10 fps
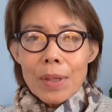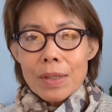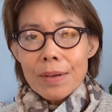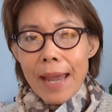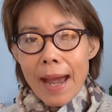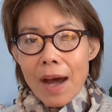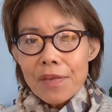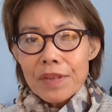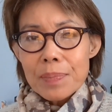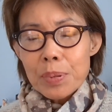We don't
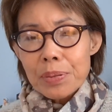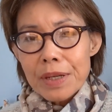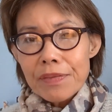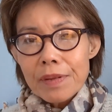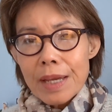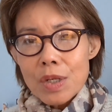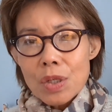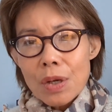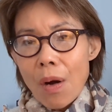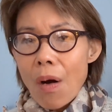have the
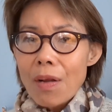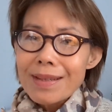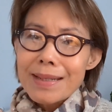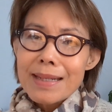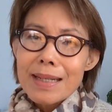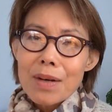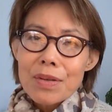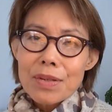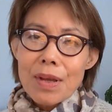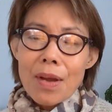privilege to all the
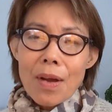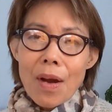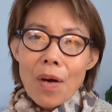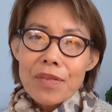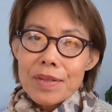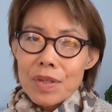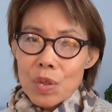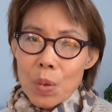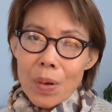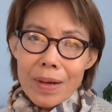details of this
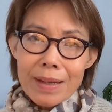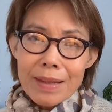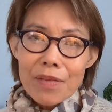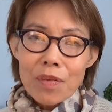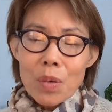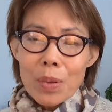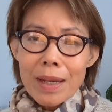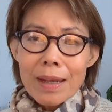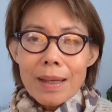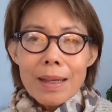story, therefore,
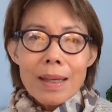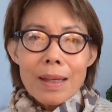we